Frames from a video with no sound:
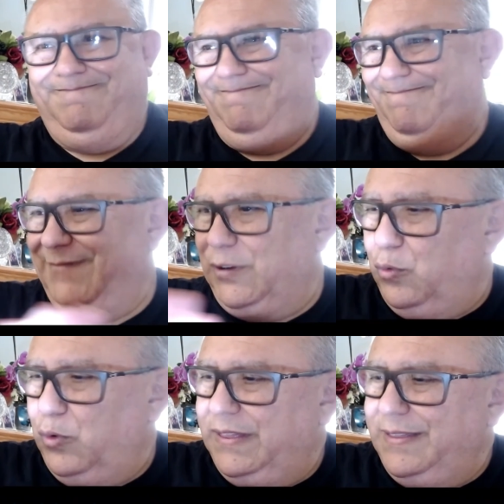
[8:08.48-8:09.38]

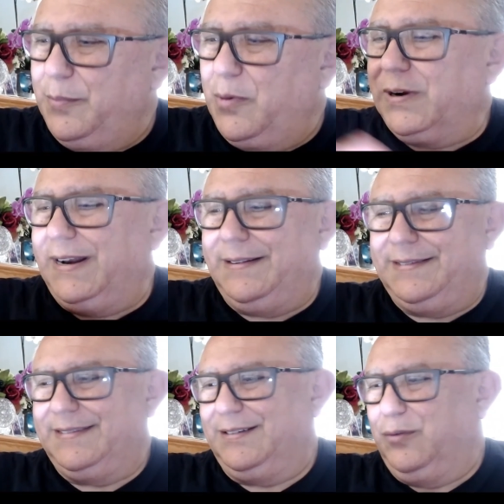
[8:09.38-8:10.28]
with
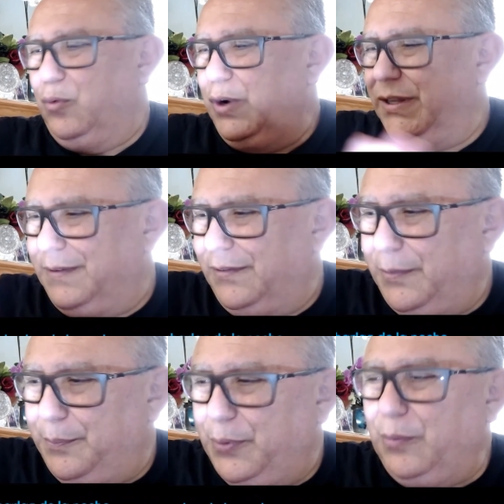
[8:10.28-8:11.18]
Democrats, with
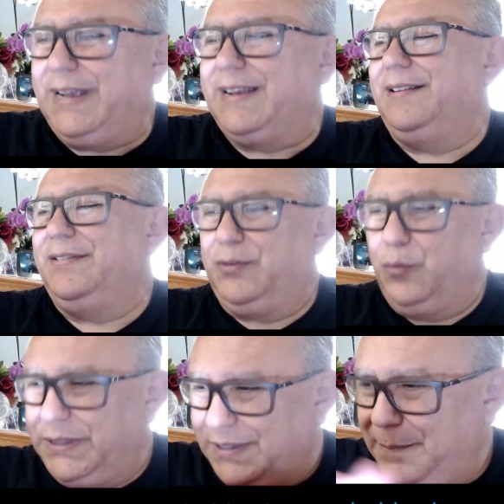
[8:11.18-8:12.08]
Republicans,
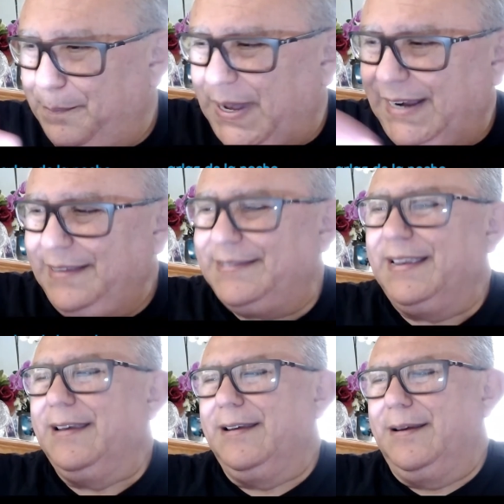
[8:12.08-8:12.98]
with Tea Parties,
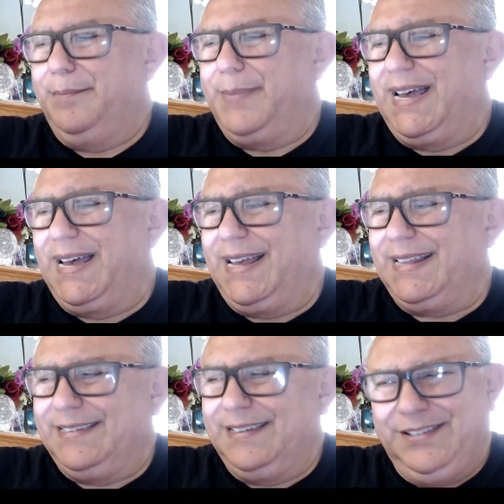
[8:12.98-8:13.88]

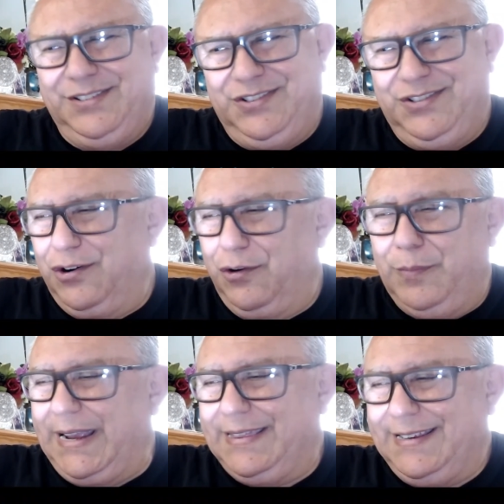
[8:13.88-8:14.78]
but Joe
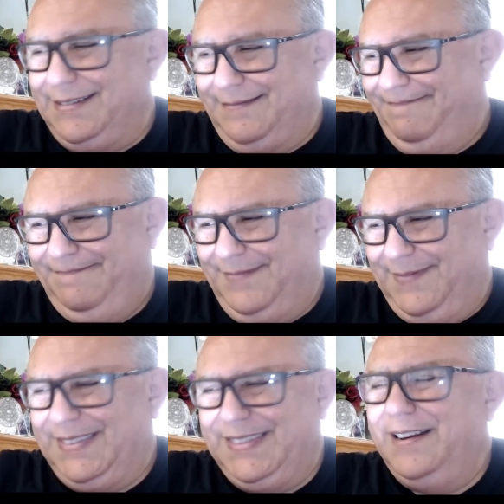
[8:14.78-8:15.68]
Biden,
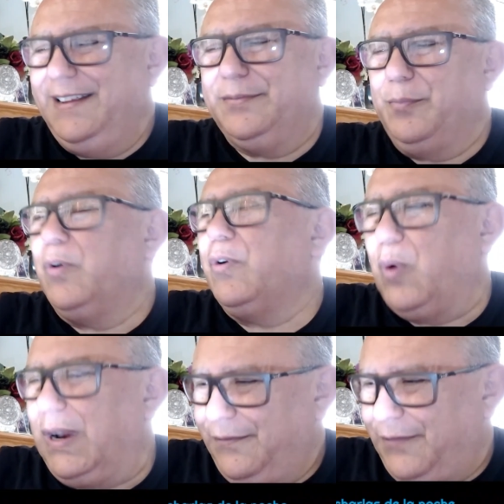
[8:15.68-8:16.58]
there is more
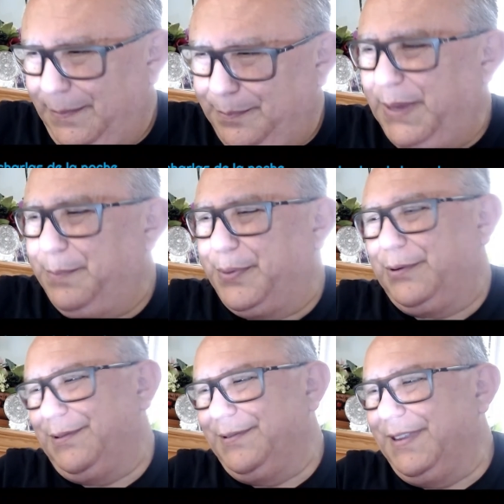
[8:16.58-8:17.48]
qualified people
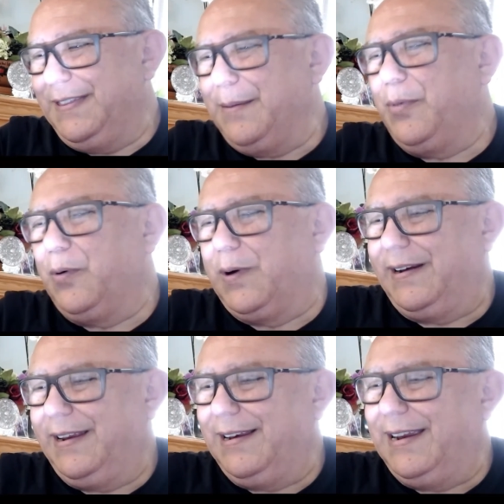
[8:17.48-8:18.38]
on the
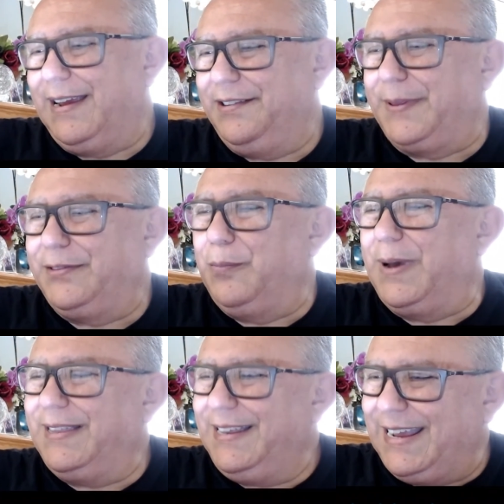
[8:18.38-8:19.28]
Democratic lines, but
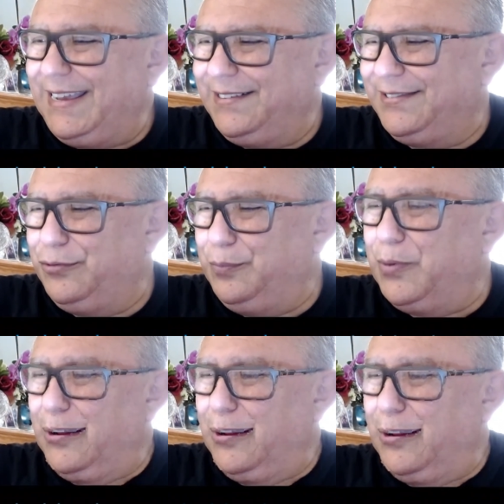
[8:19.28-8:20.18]
nobody likes to burn